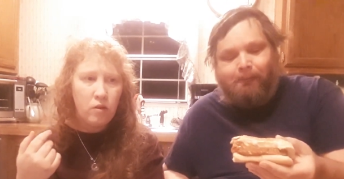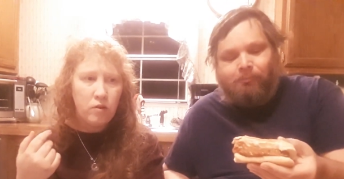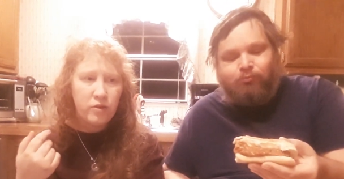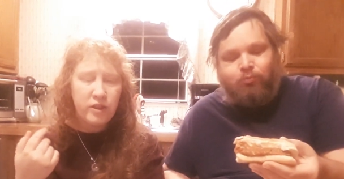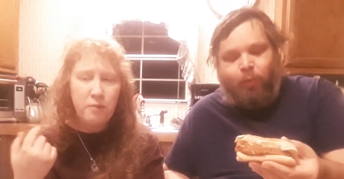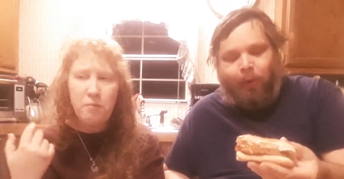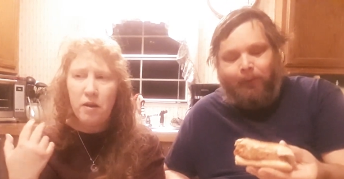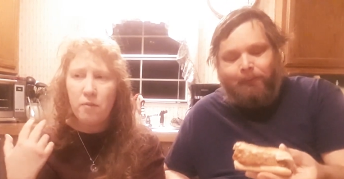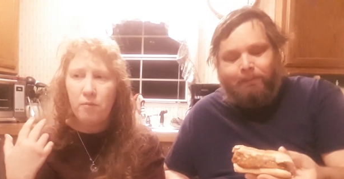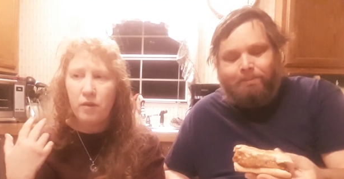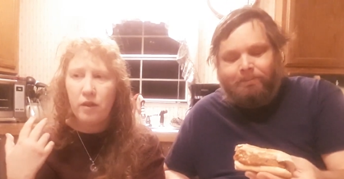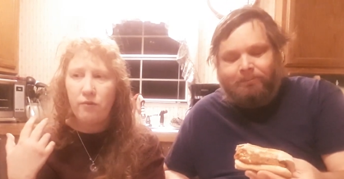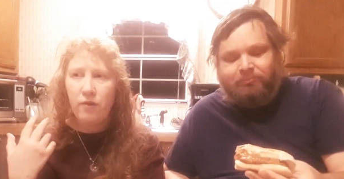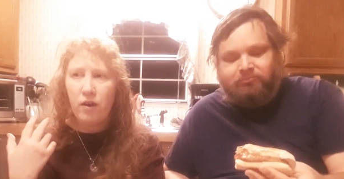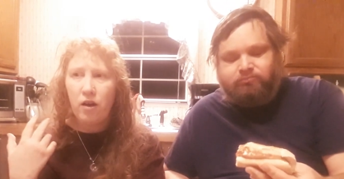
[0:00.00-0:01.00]
Speaker 1: Some of them
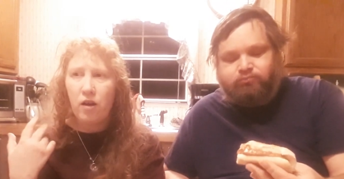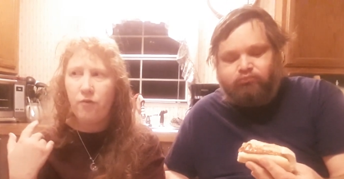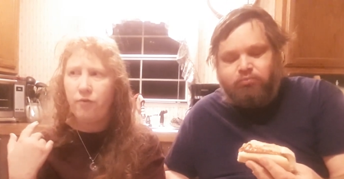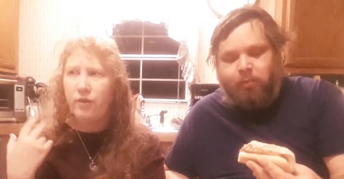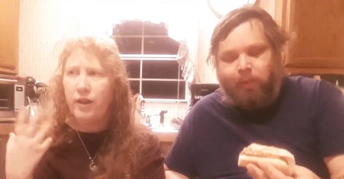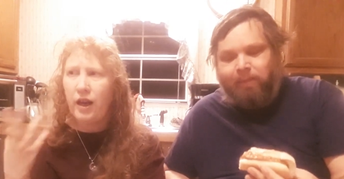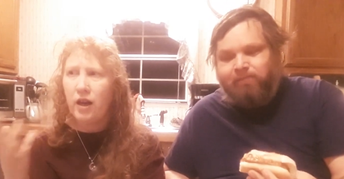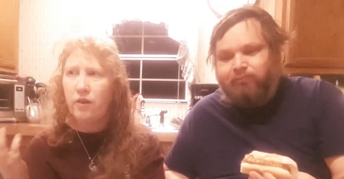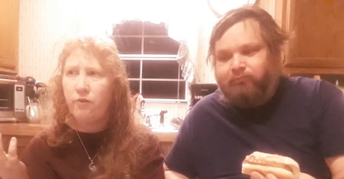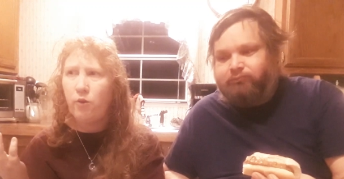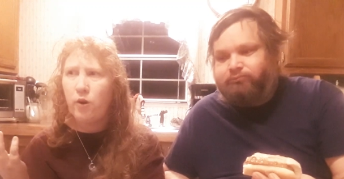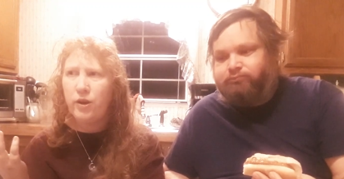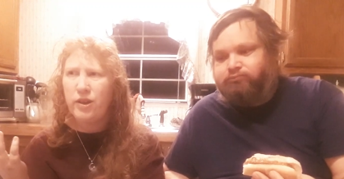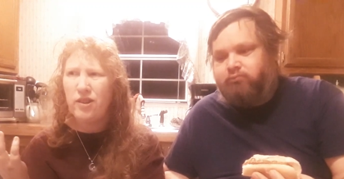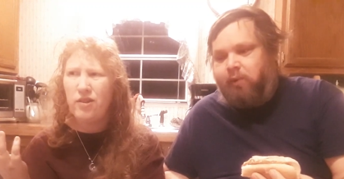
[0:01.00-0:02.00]
live off in
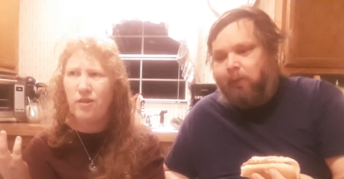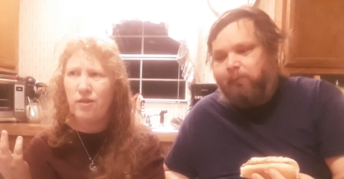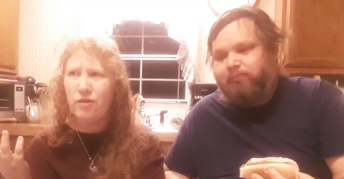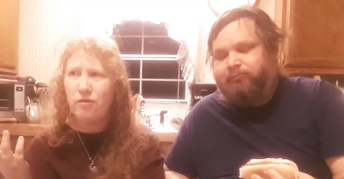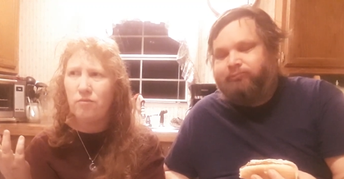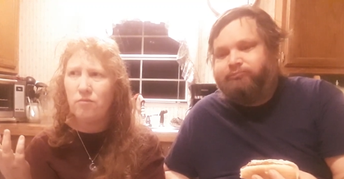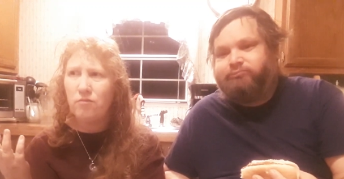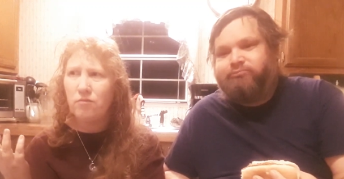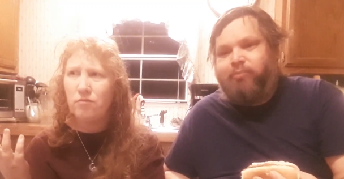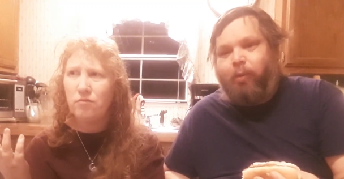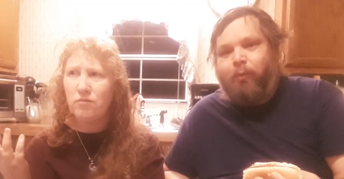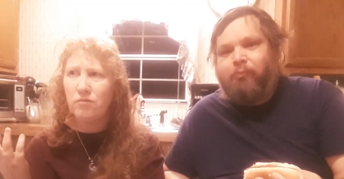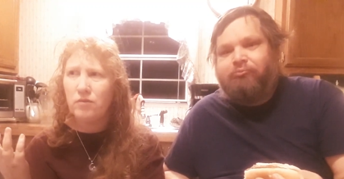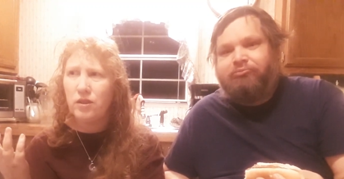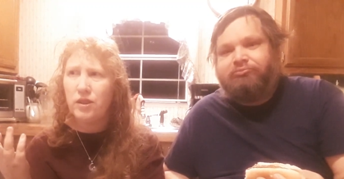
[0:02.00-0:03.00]
California, and they're
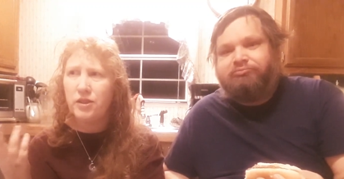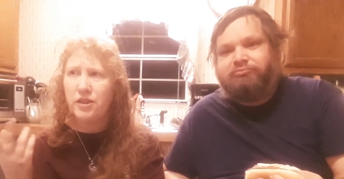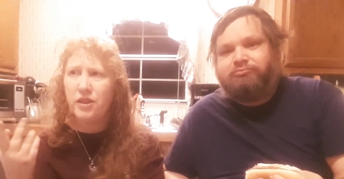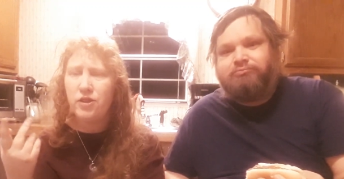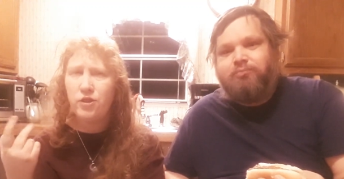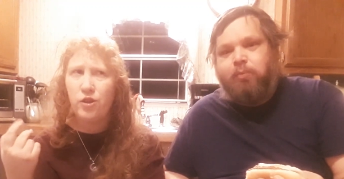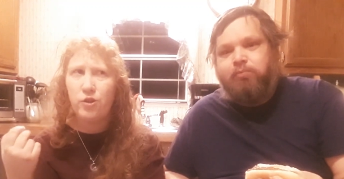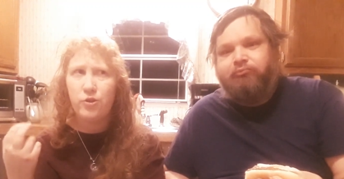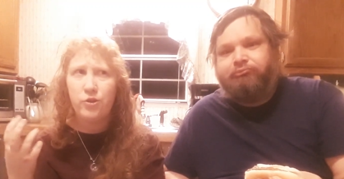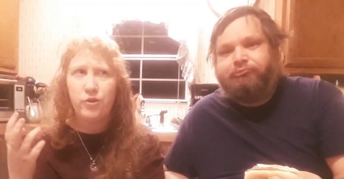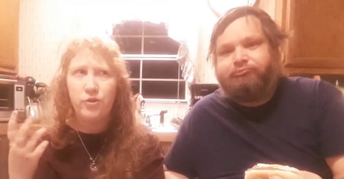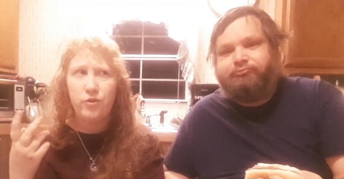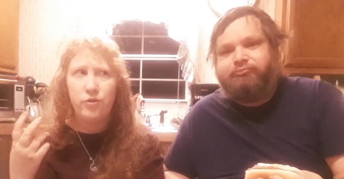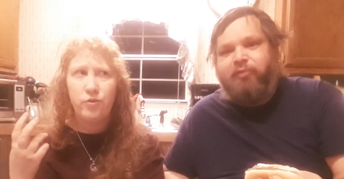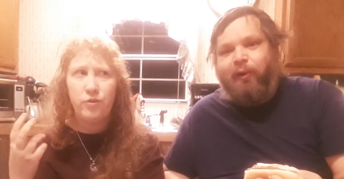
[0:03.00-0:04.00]
his
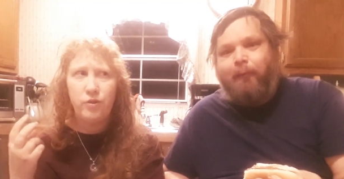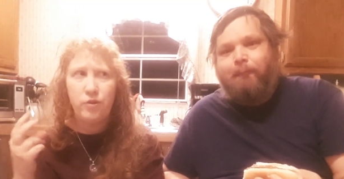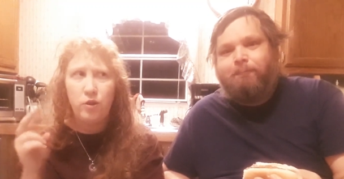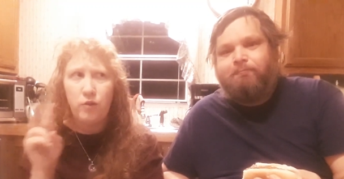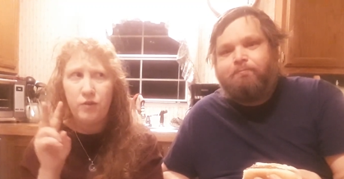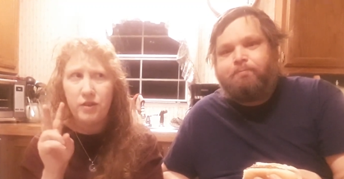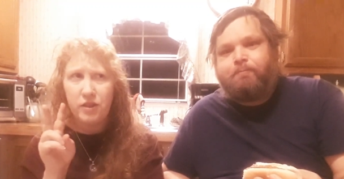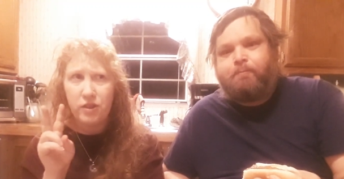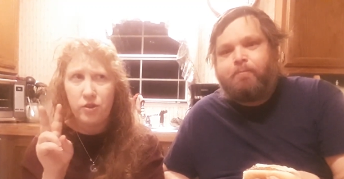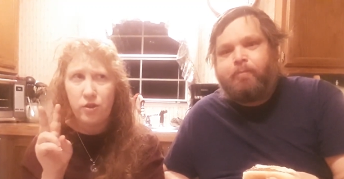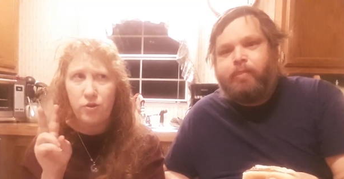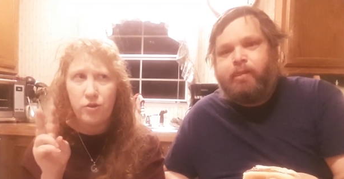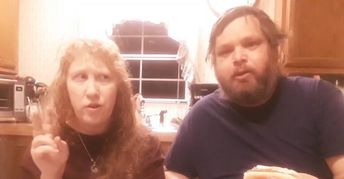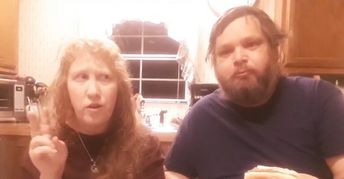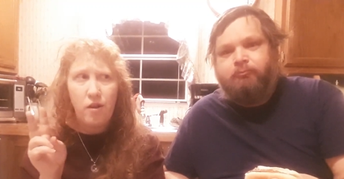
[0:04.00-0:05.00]
sisters, two of his
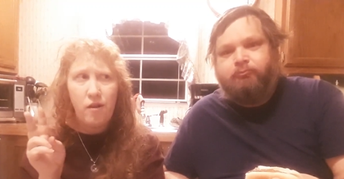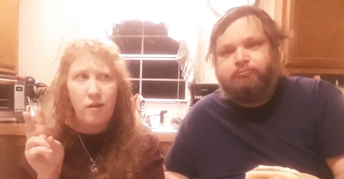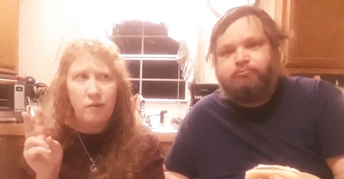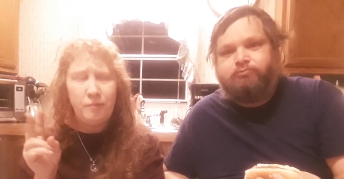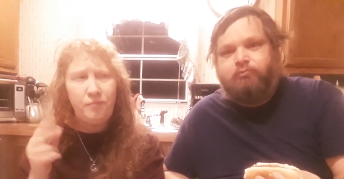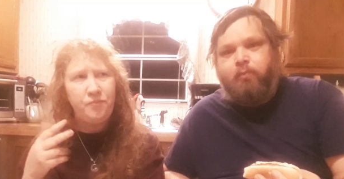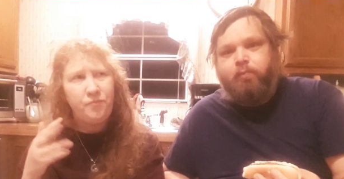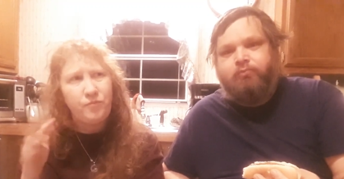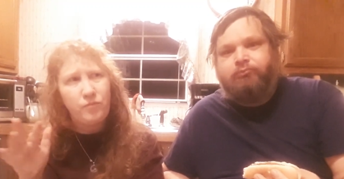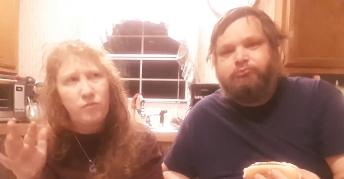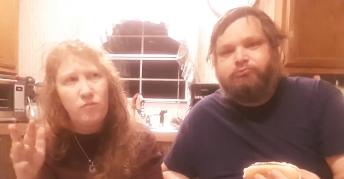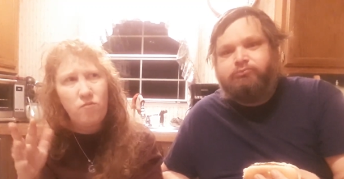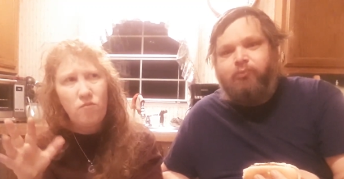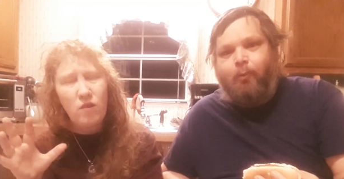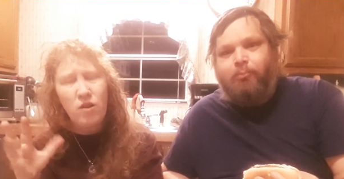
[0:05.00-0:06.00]
sisters,
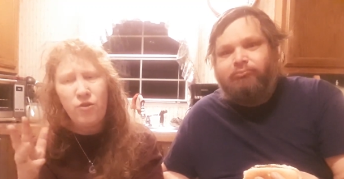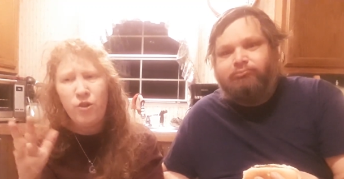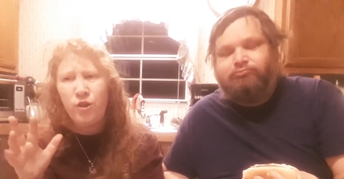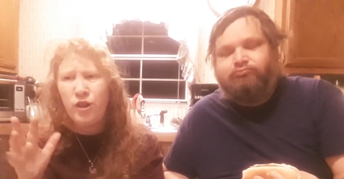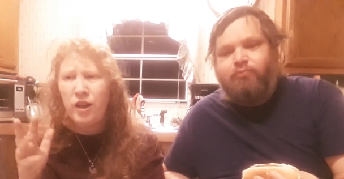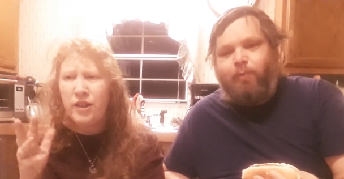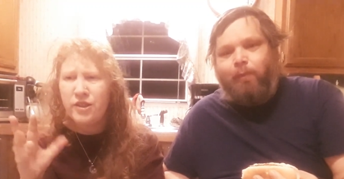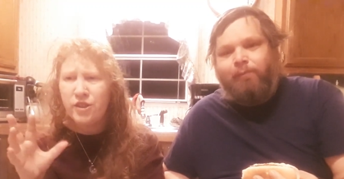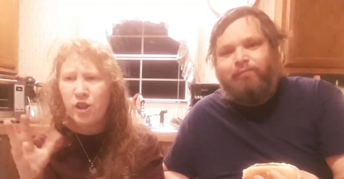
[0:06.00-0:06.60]
they're not as